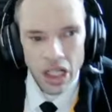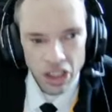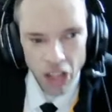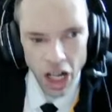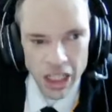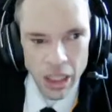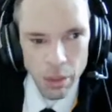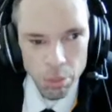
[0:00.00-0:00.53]

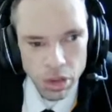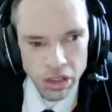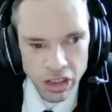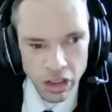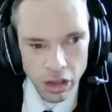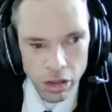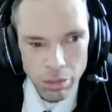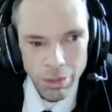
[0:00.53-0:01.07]
like it would
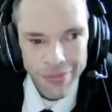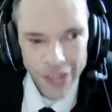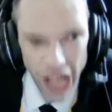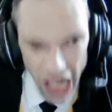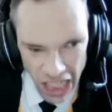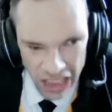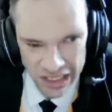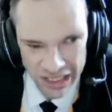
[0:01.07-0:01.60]
do with
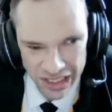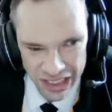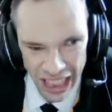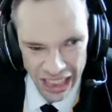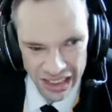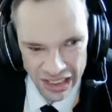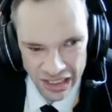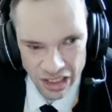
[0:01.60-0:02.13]
us
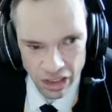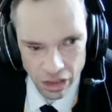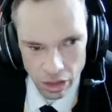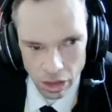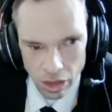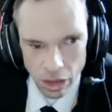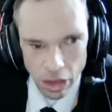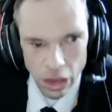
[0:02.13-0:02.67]
next.
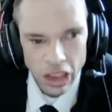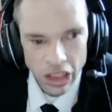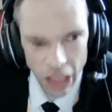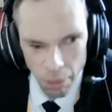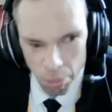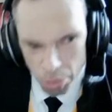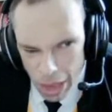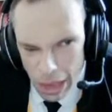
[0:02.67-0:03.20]

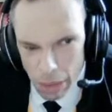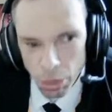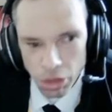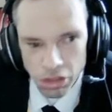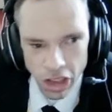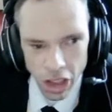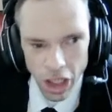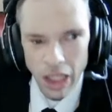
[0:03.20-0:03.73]
Then we will
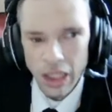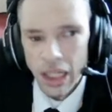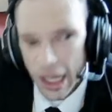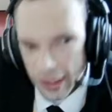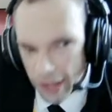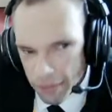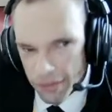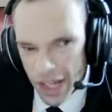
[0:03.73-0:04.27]
die,
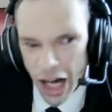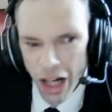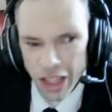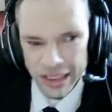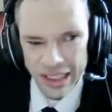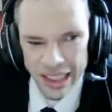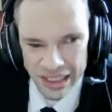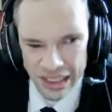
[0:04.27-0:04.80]
and then
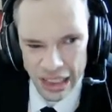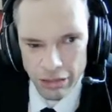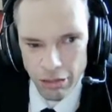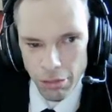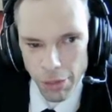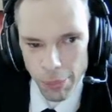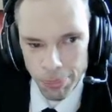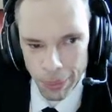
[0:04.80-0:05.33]
that secret
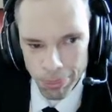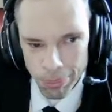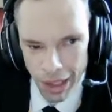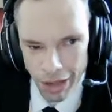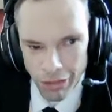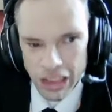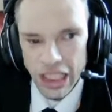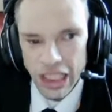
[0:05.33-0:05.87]
will be
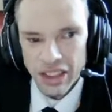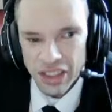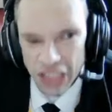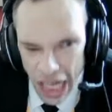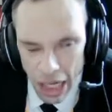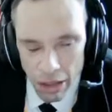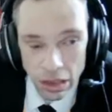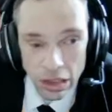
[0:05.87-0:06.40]
buried, and
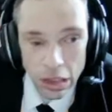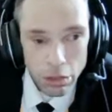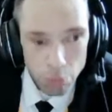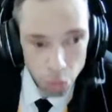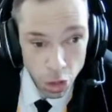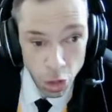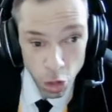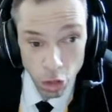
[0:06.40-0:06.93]
that
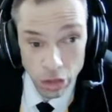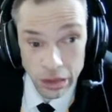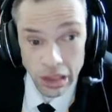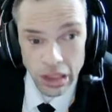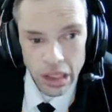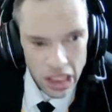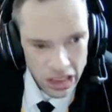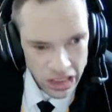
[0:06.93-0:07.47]
will cause
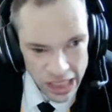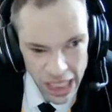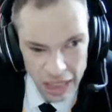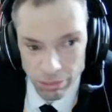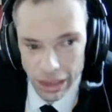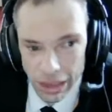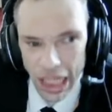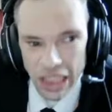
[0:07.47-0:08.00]
a
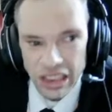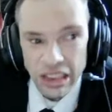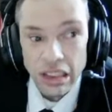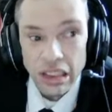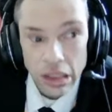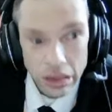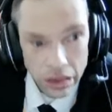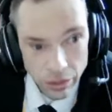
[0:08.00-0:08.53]
chain reaction
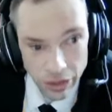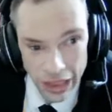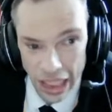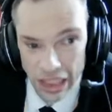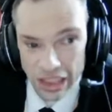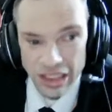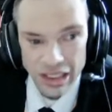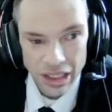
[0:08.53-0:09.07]
to
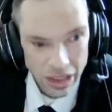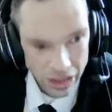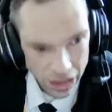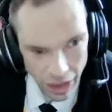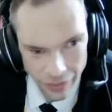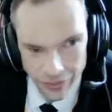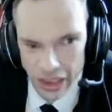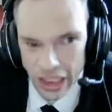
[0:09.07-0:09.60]
get
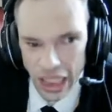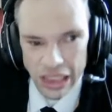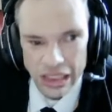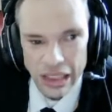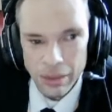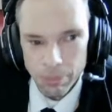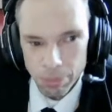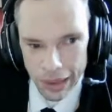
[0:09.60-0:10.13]
another
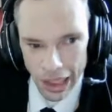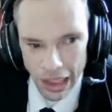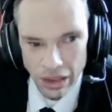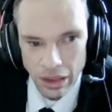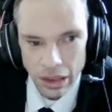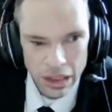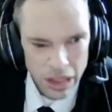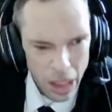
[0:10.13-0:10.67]
lady in play.
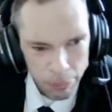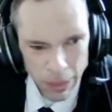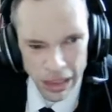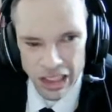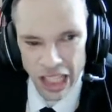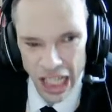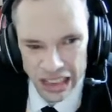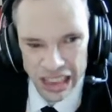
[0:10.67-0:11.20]
That'd be
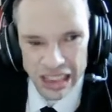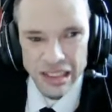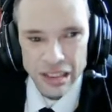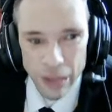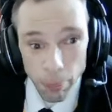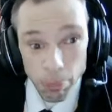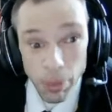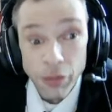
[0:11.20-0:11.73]
lady
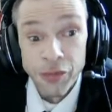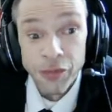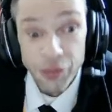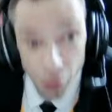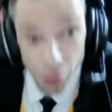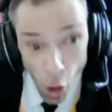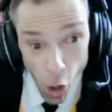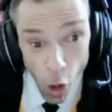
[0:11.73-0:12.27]
number
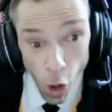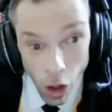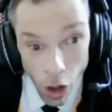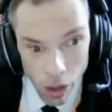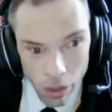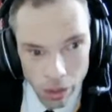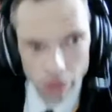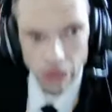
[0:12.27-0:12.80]
4.
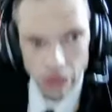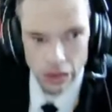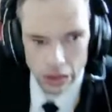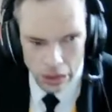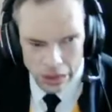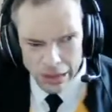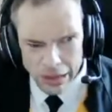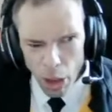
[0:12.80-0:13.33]

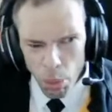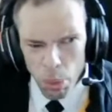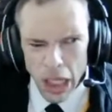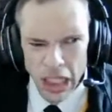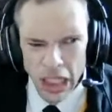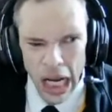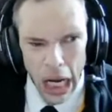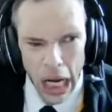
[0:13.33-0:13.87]
So
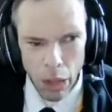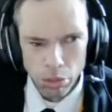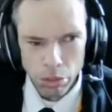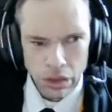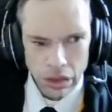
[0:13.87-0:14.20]
work it out.